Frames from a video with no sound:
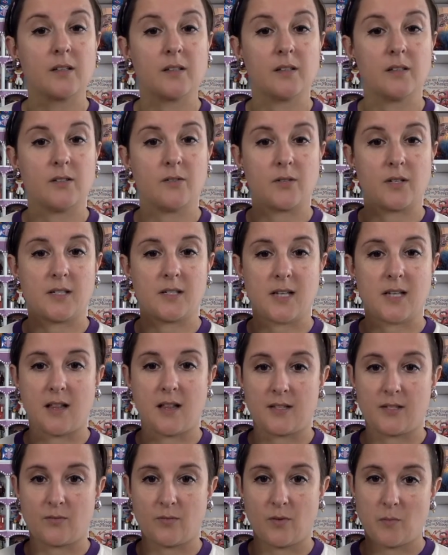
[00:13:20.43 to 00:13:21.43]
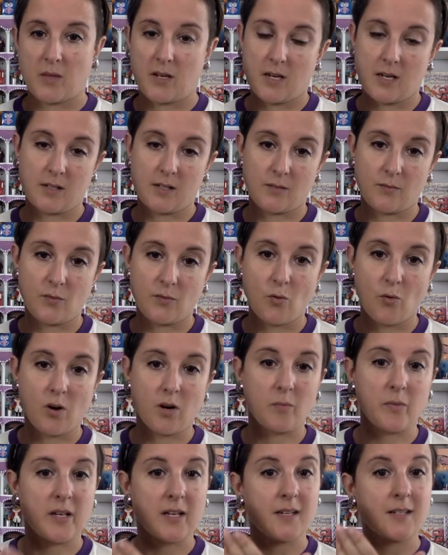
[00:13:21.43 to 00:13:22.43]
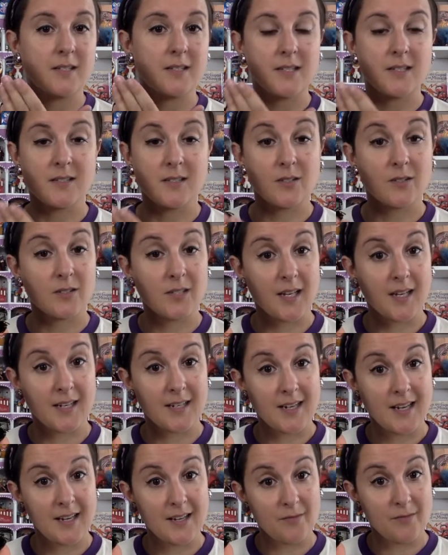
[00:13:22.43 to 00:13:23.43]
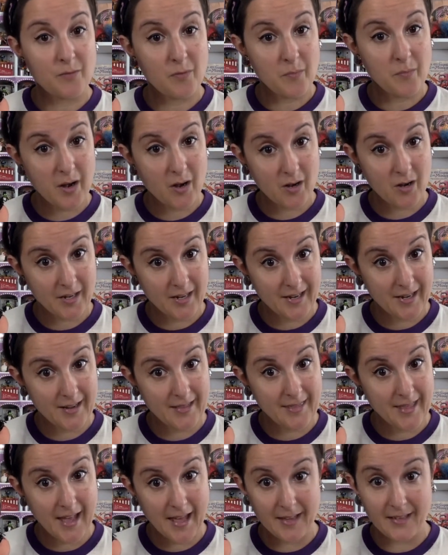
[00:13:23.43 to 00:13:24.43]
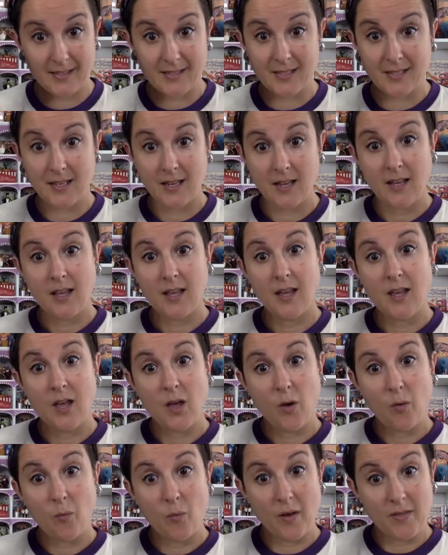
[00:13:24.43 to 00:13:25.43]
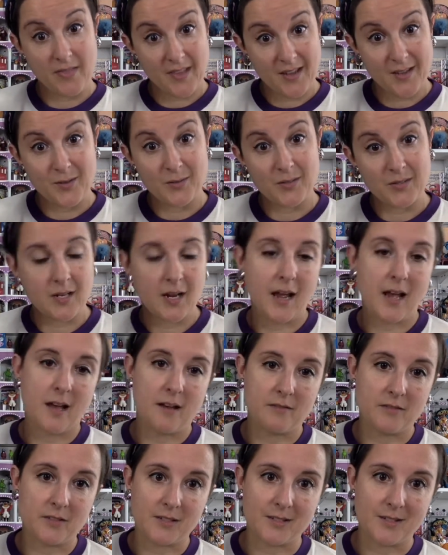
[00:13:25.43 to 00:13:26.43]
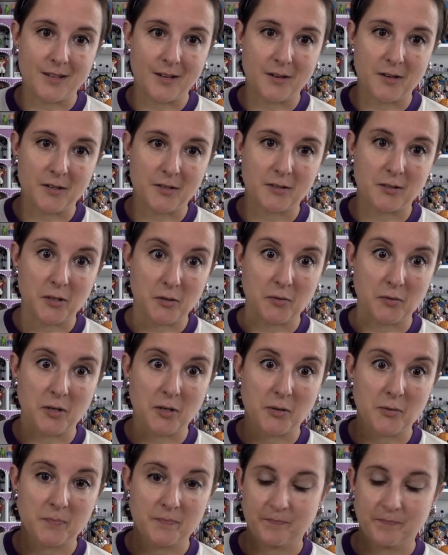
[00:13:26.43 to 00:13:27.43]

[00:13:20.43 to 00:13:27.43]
You can tell it's from the days of yore because this looks like a Native American, and that's what they used to have as their logo.